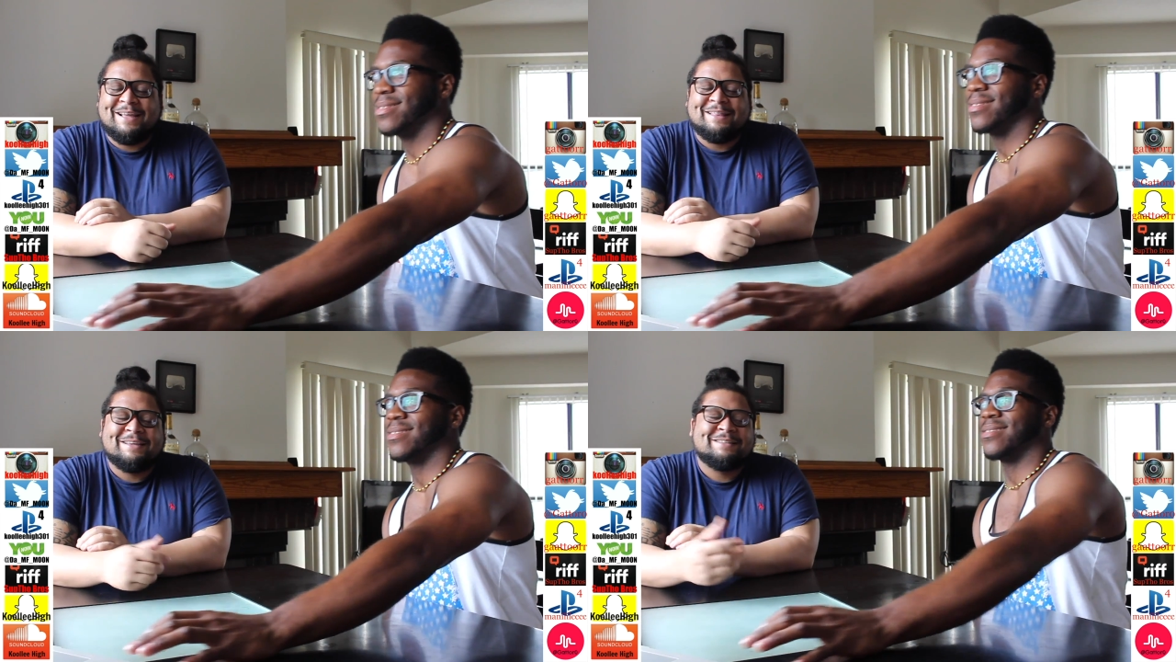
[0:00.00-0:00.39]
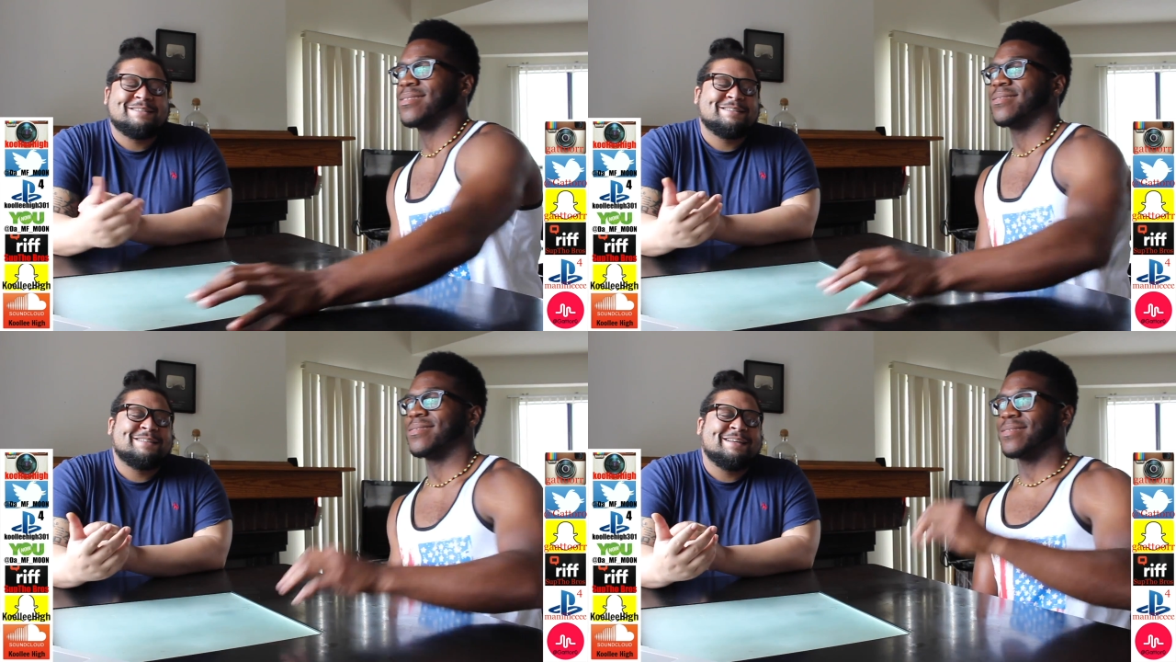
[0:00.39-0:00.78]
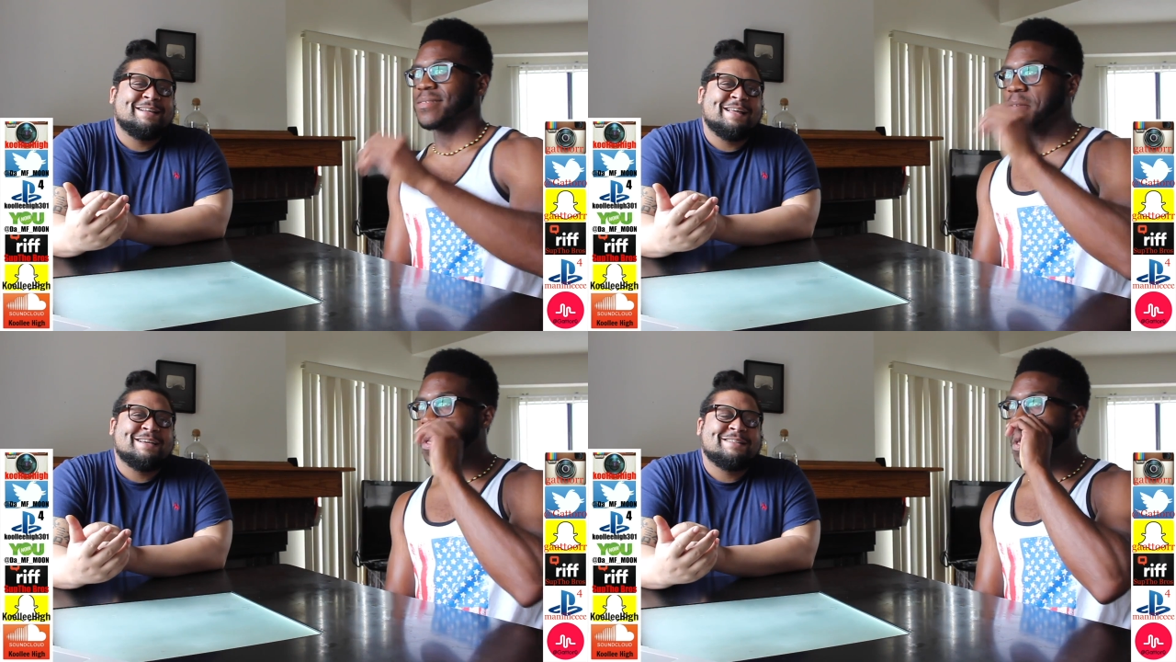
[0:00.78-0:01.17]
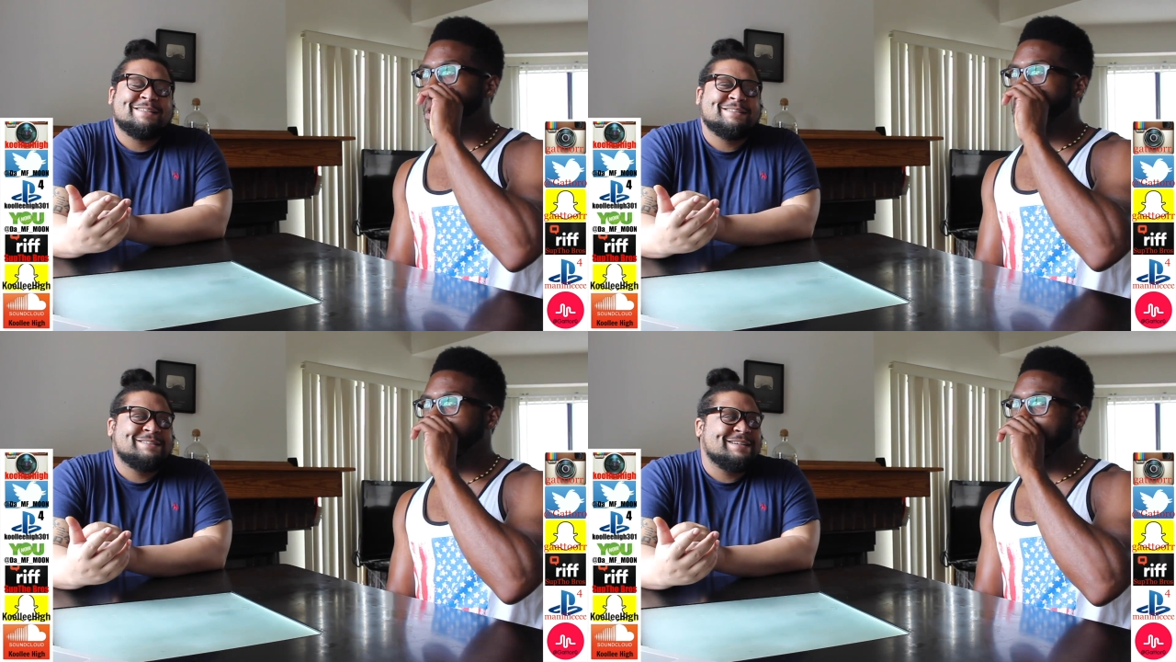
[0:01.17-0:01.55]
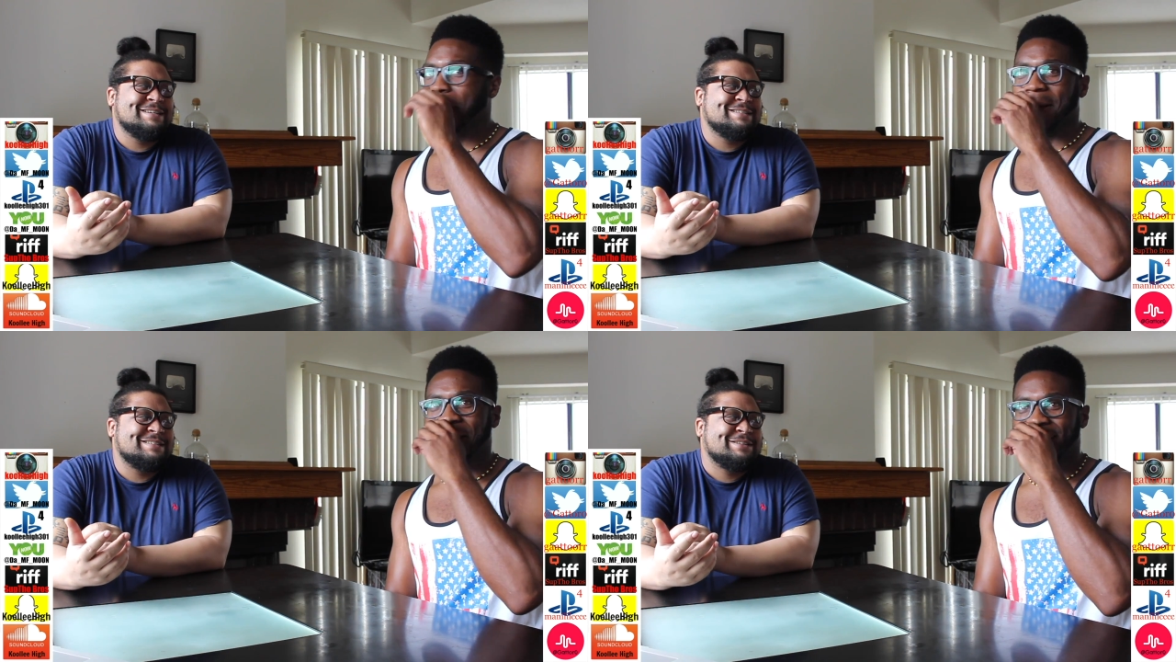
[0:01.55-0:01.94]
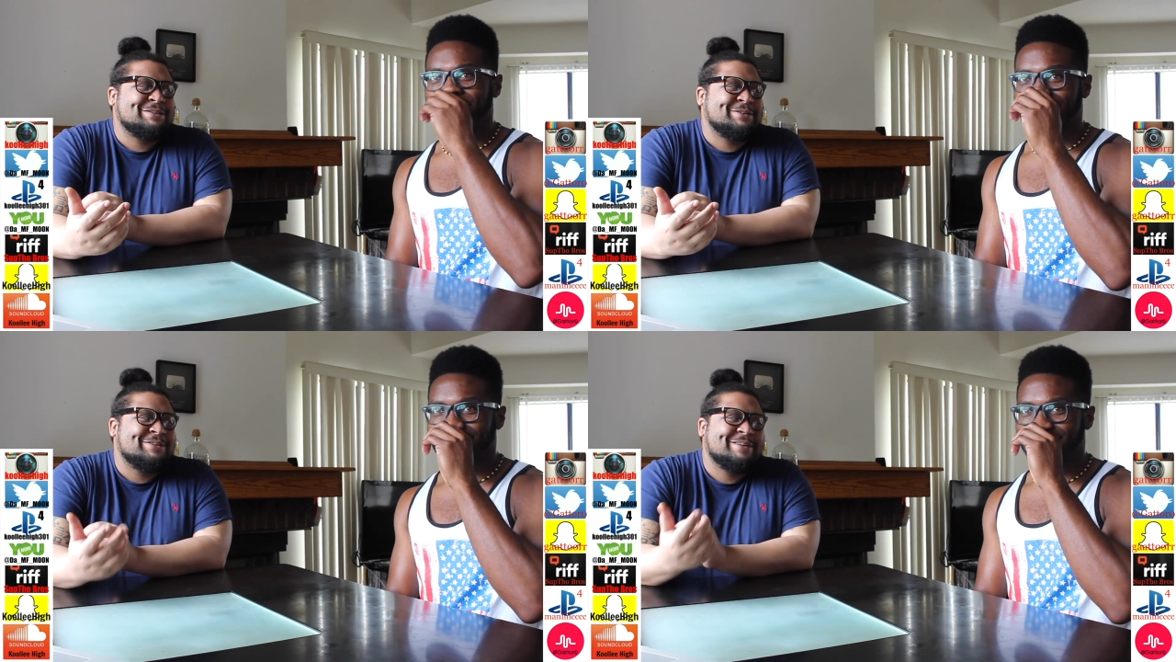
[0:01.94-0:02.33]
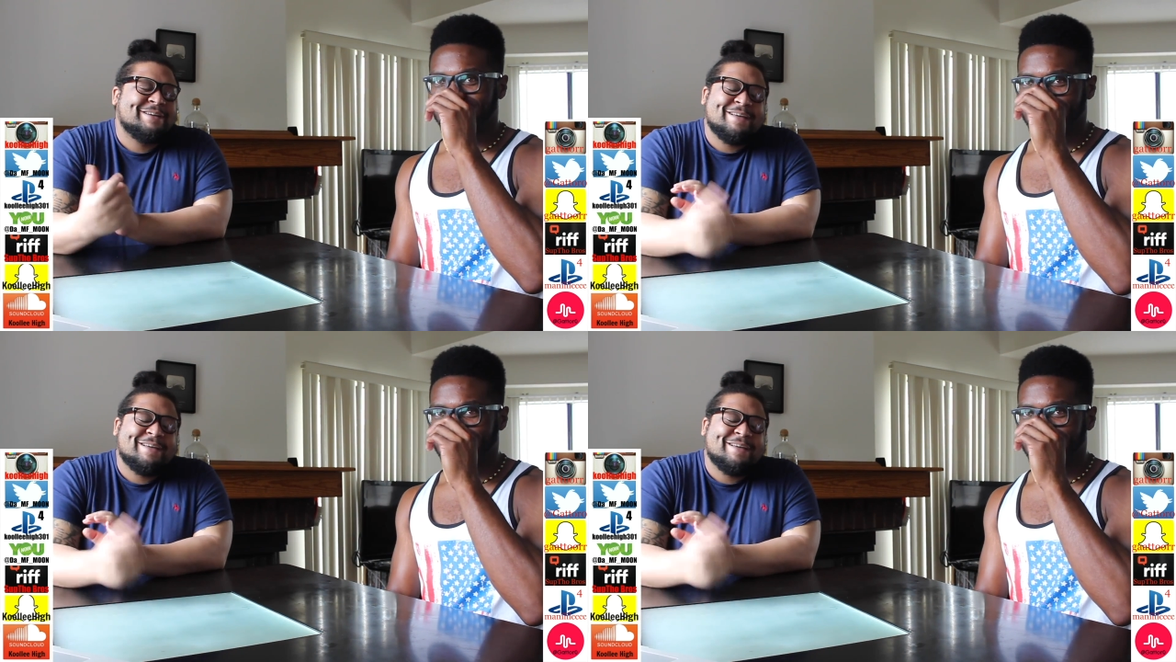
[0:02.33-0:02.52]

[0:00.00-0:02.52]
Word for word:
Speaker 1: I think it's because of the glad the shades too.